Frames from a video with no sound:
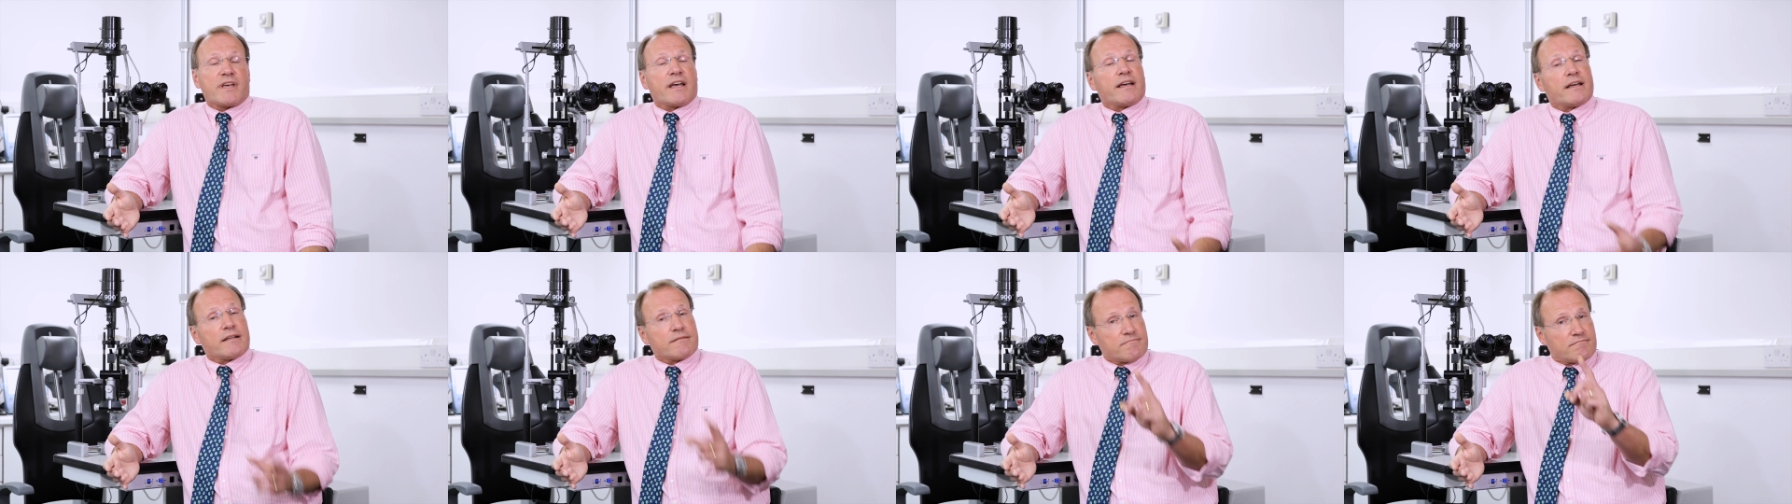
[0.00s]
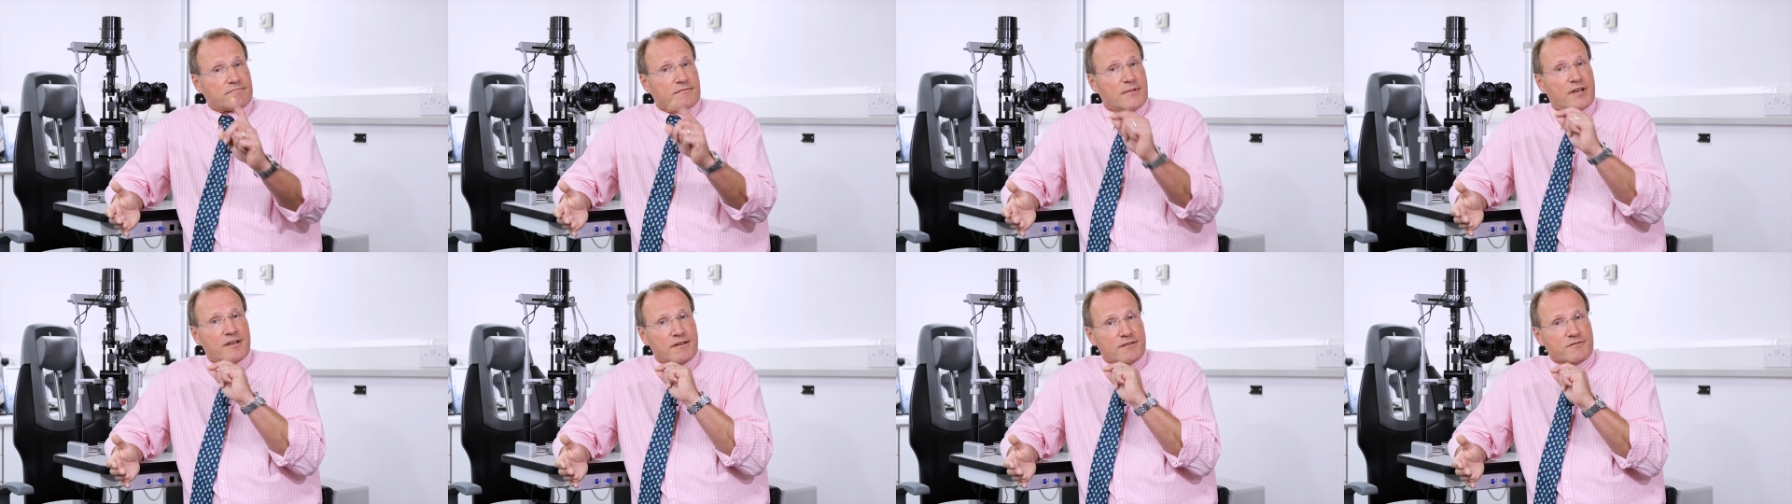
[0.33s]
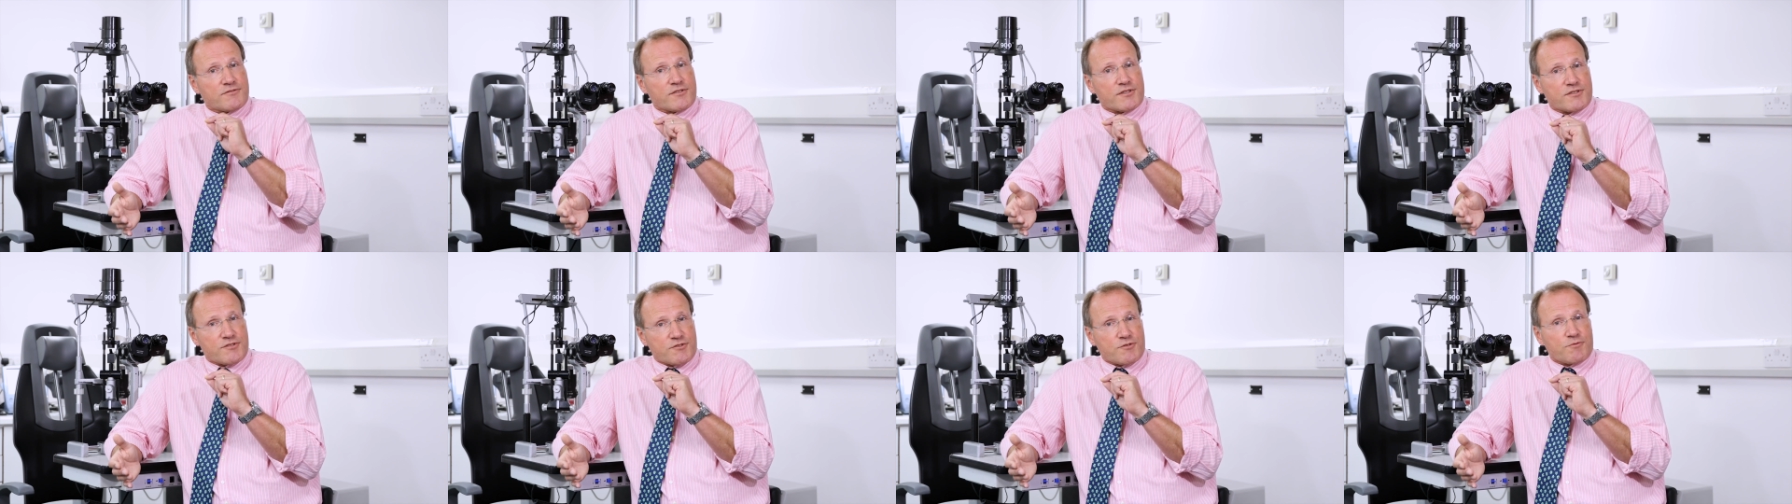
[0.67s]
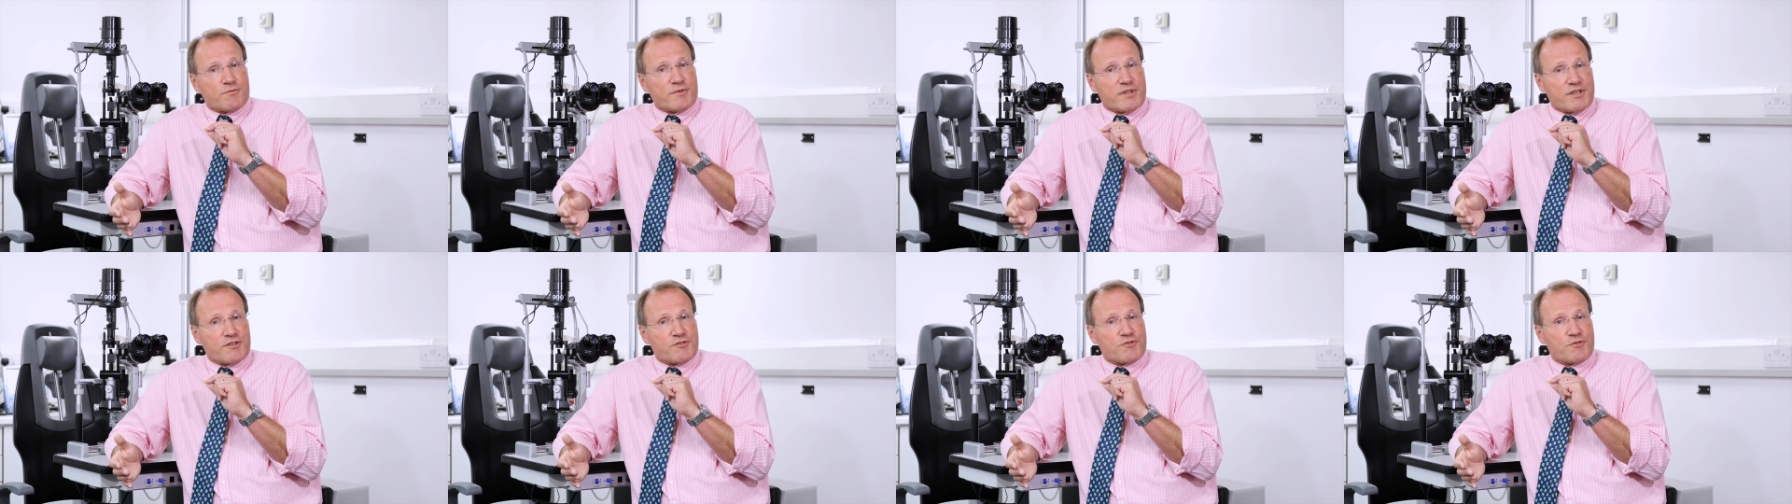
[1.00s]
and just to
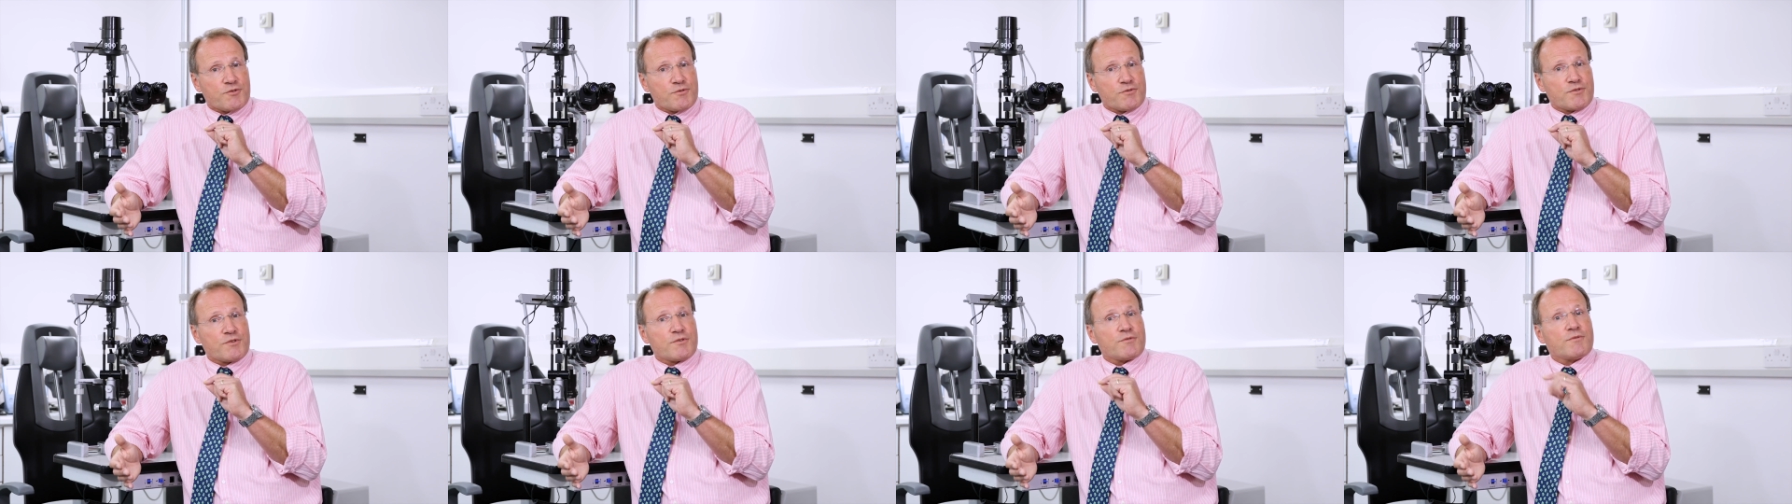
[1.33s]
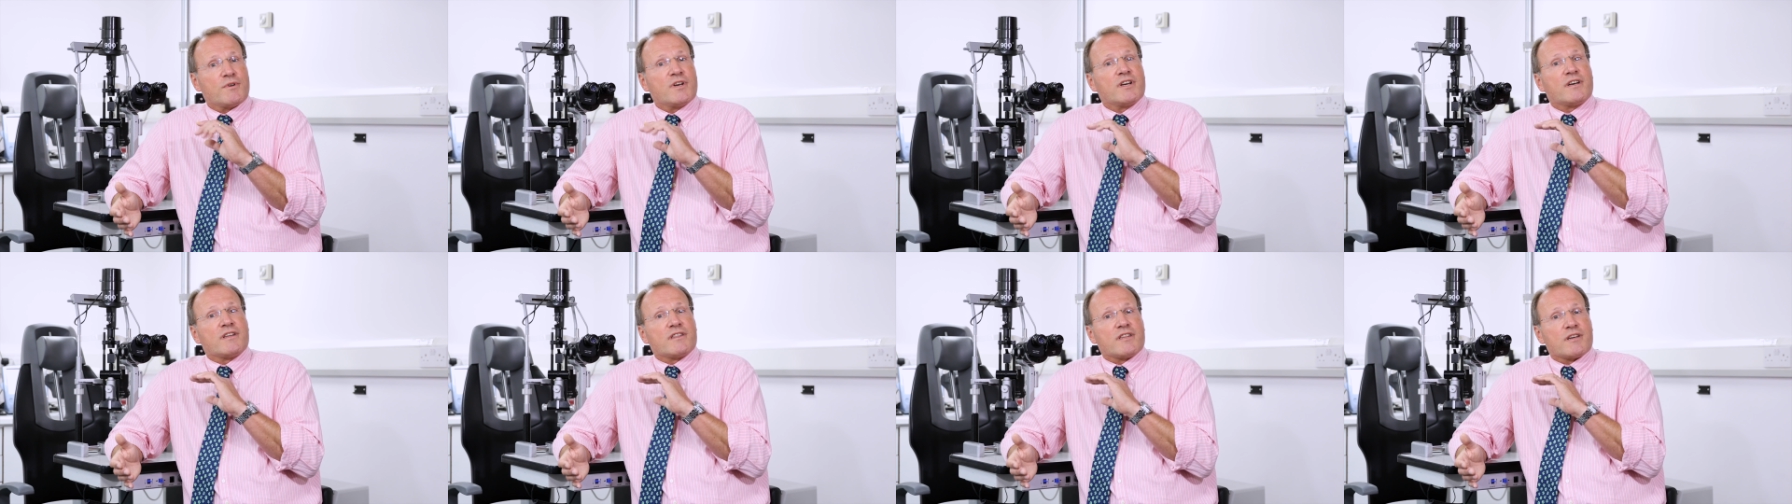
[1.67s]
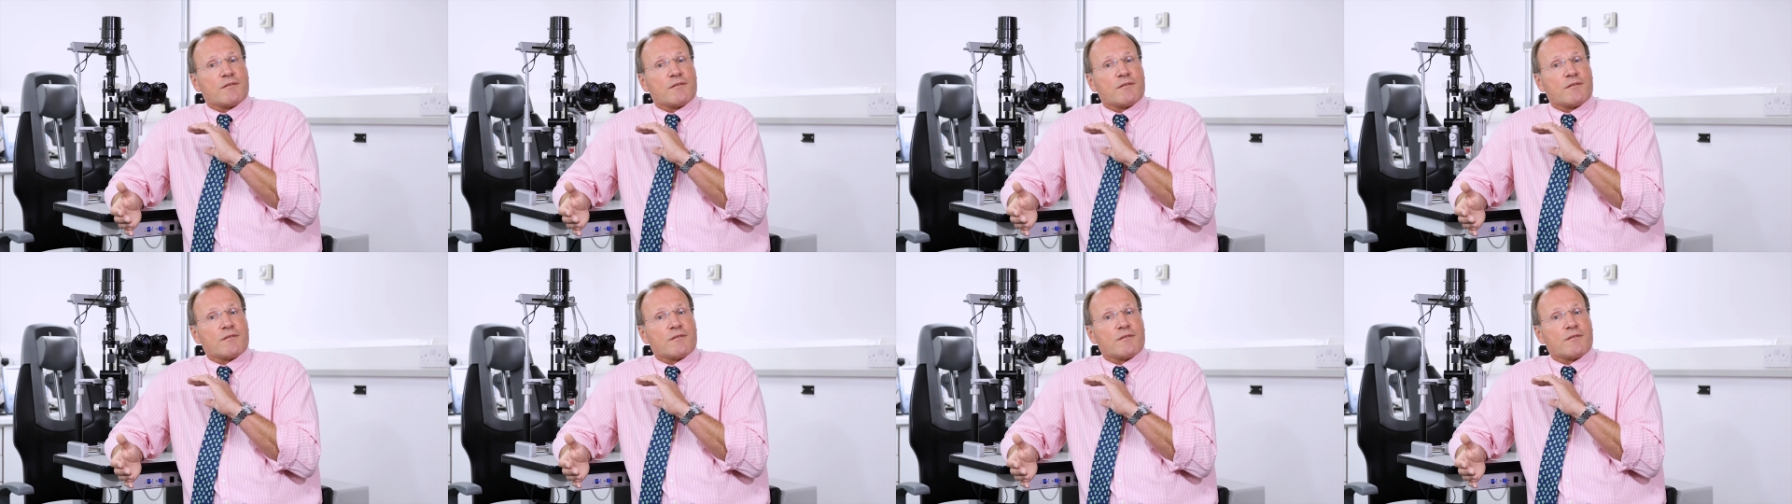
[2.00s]
reassure you,